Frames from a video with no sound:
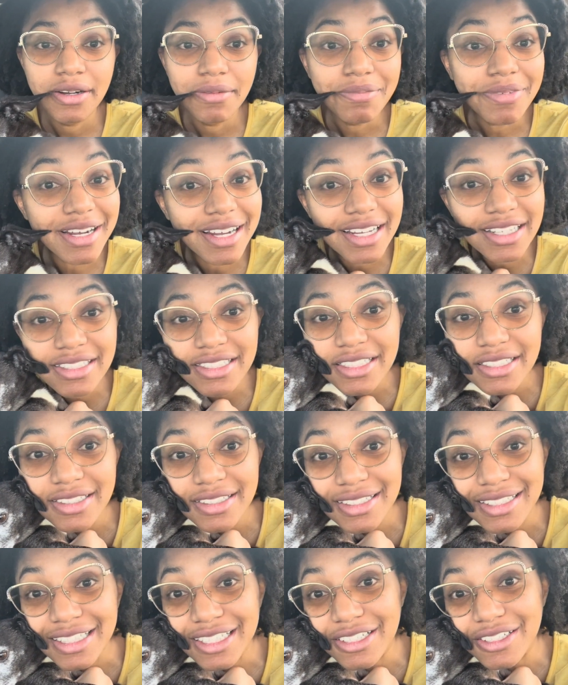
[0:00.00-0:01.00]
But
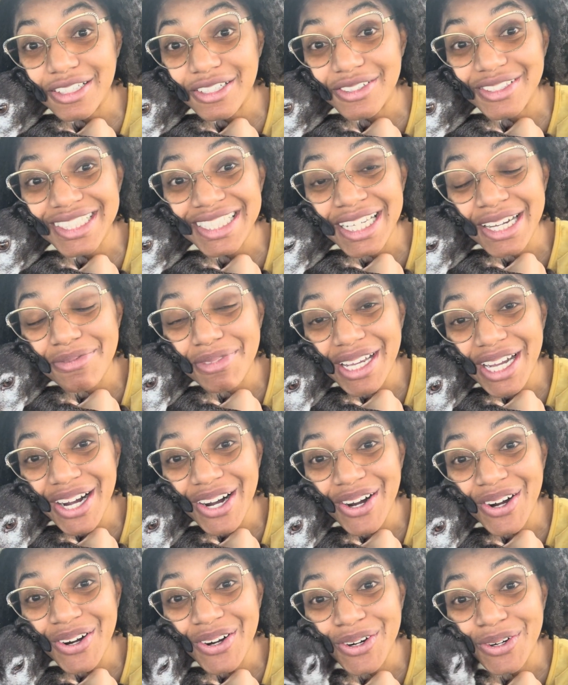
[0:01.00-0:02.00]
Lulu is coming
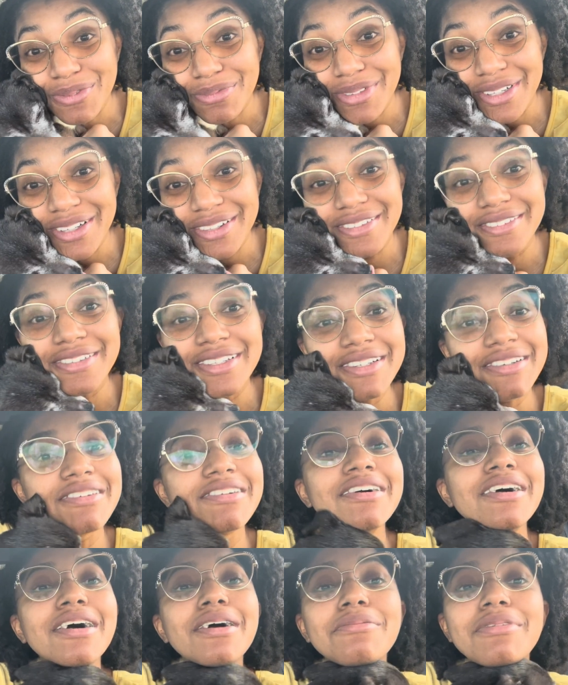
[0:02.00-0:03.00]
home.
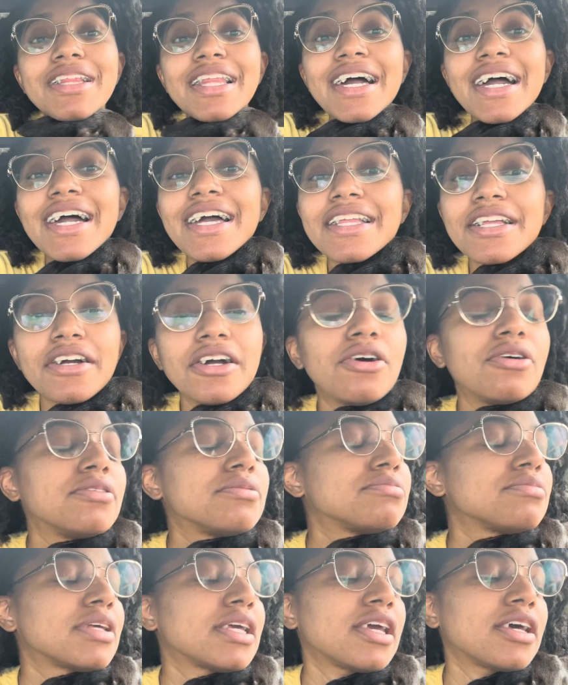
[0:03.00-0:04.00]
I'm glad. Oh,
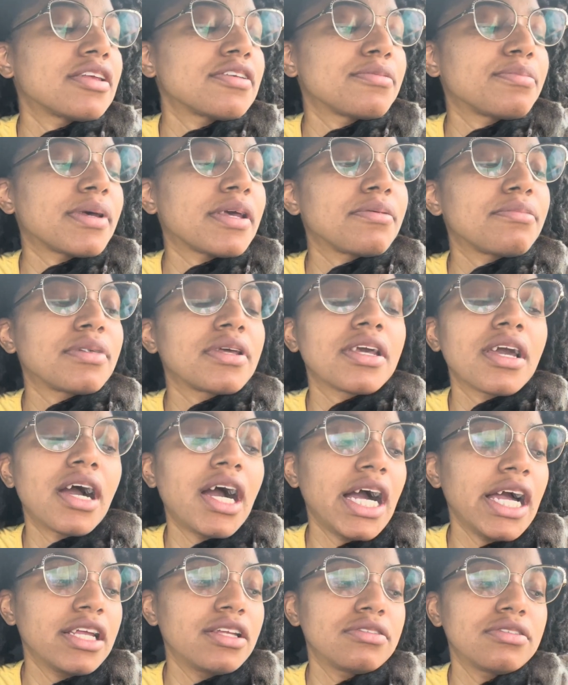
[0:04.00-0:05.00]
yes, baby.
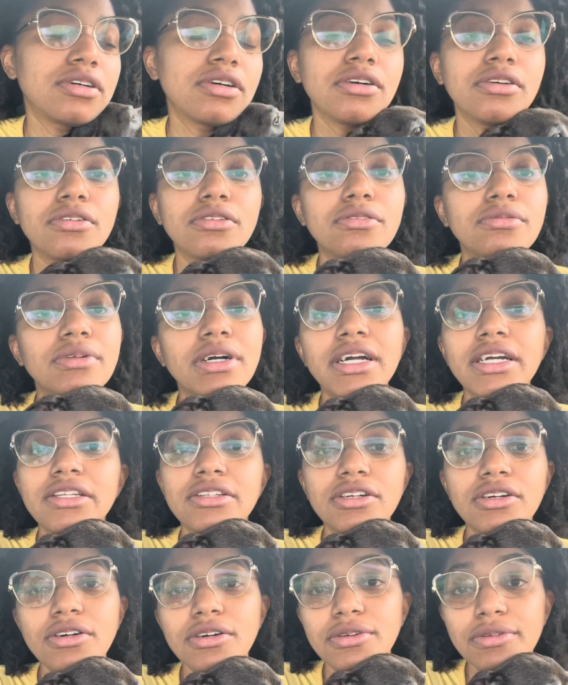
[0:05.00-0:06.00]
I know.
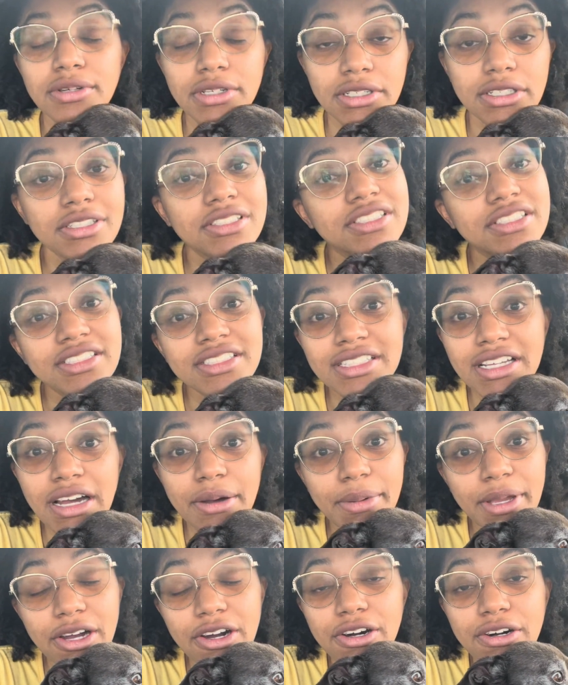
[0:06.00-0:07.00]
She's
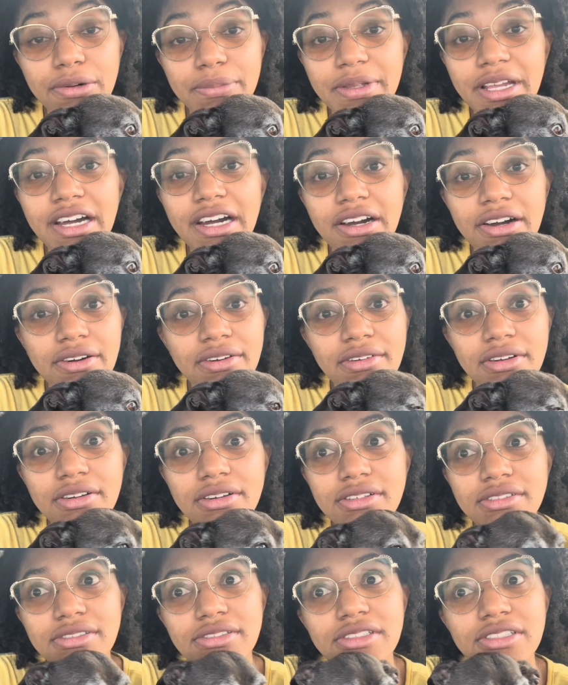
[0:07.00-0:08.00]
coming home now,
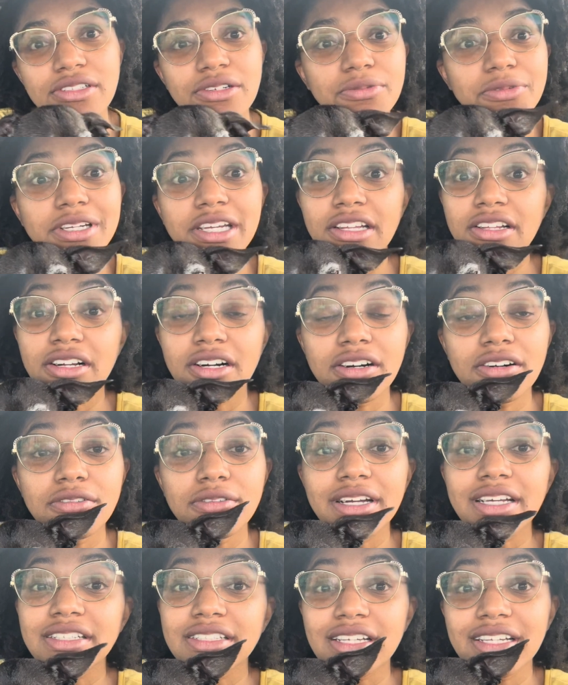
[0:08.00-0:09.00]
so we can all
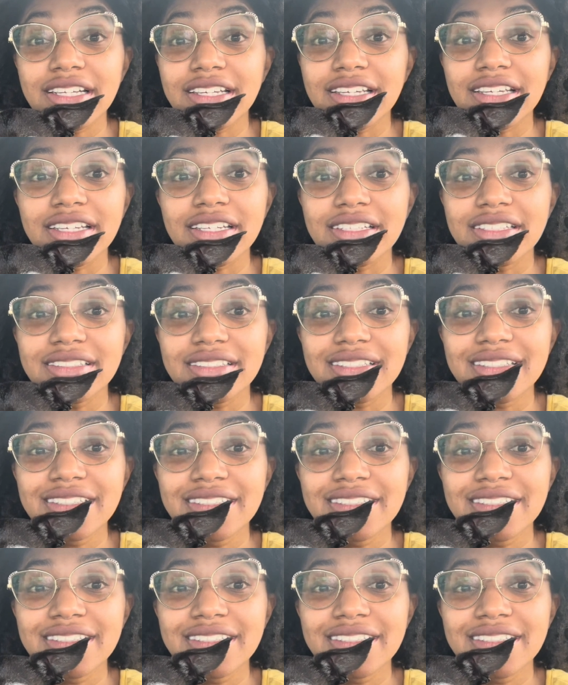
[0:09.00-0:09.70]
rest at ease.